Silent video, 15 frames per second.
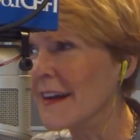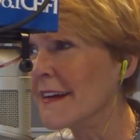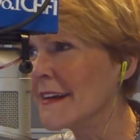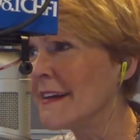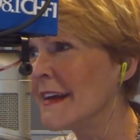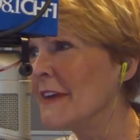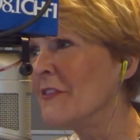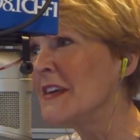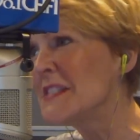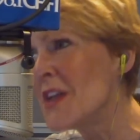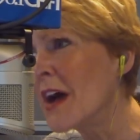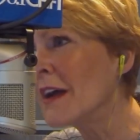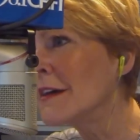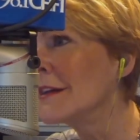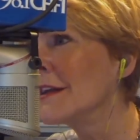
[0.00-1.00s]
If he's
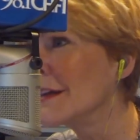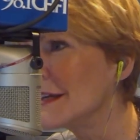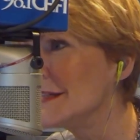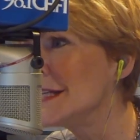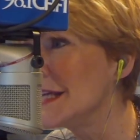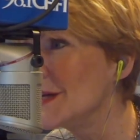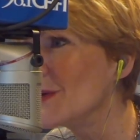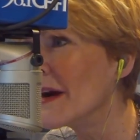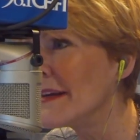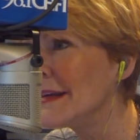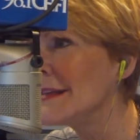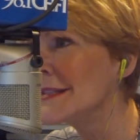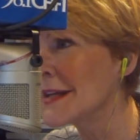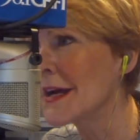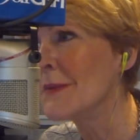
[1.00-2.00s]
not good looking to you, I need
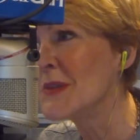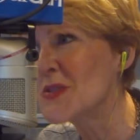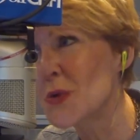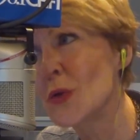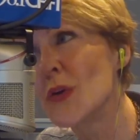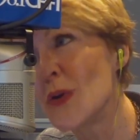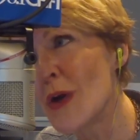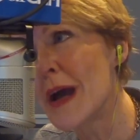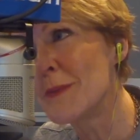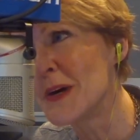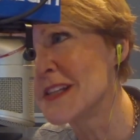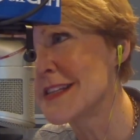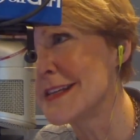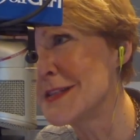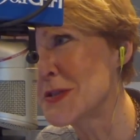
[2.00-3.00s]
to come and screw your eyeballs in